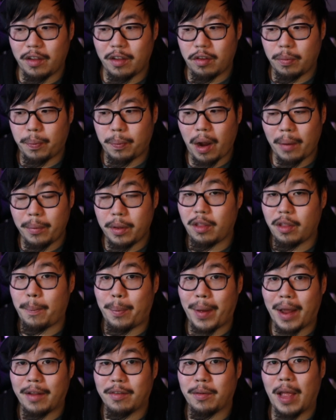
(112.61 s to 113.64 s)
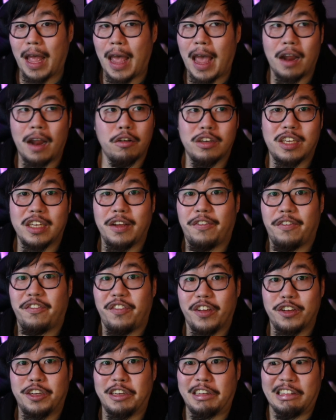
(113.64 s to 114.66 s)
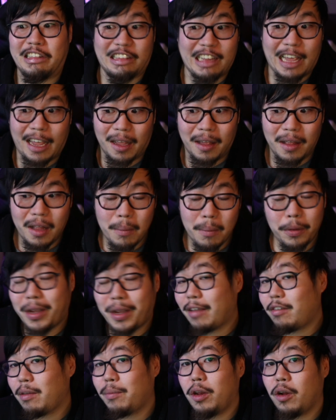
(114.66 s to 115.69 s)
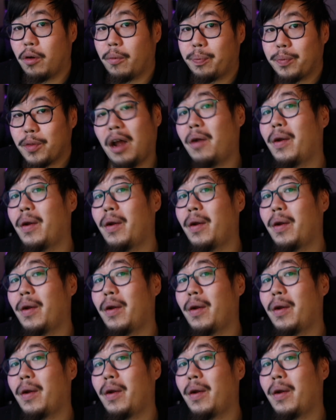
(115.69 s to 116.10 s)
This is probably the best energy efficient deck, but you guys let me know.